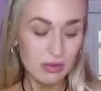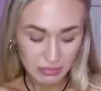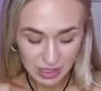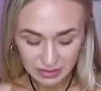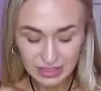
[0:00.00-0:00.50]

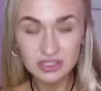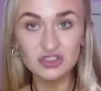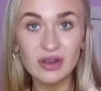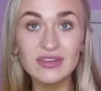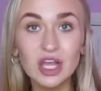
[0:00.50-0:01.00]
maybe like to
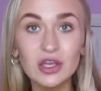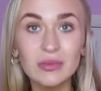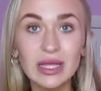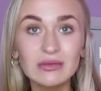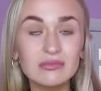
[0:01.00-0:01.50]
travel
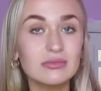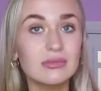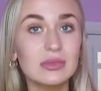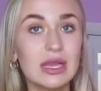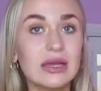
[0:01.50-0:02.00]
home in
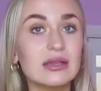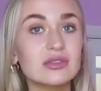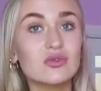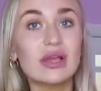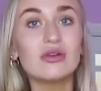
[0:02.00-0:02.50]
like
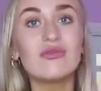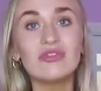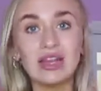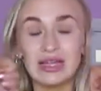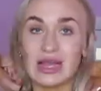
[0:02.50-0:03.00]
it's quite
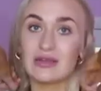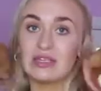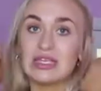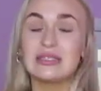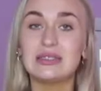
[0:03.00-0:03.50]
comfy like I
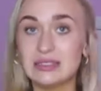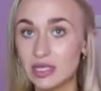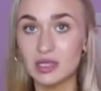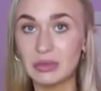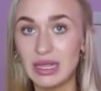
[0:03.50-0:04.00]
could easily sit
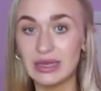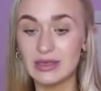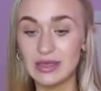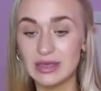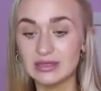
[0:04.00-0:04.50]
on the plane
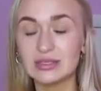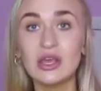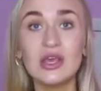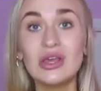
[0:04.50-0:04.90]
in this